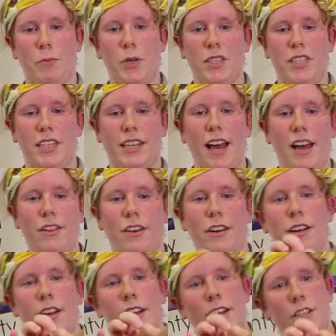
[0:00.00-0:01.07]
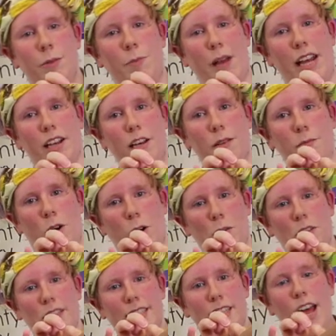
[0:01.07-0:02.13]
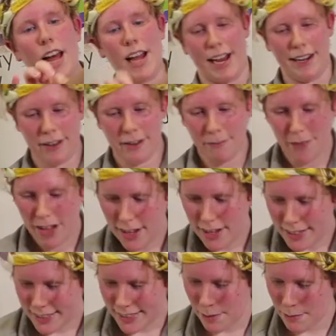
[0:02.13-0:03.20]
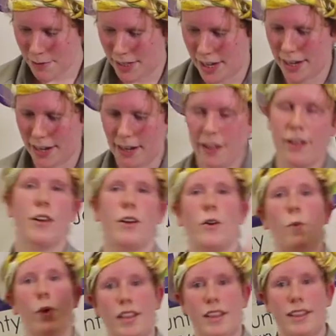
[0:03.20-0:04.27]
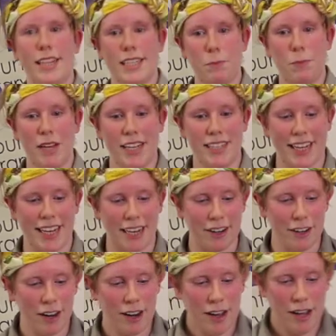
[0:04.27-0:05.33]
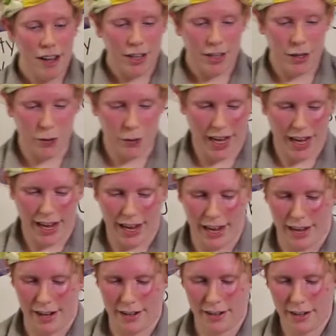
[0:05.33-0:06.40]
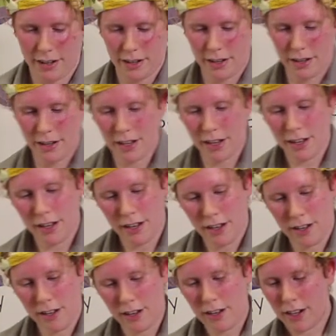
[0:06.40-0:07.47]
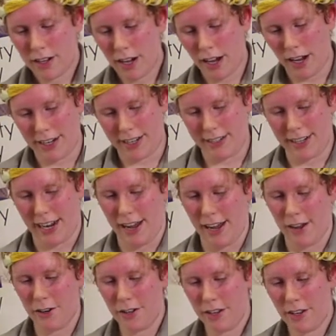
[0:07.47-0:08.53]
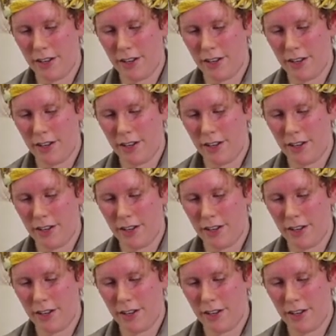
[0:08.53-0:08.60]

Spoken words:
put together to make a marble slide. Same thing with this piece here. You can cut it down,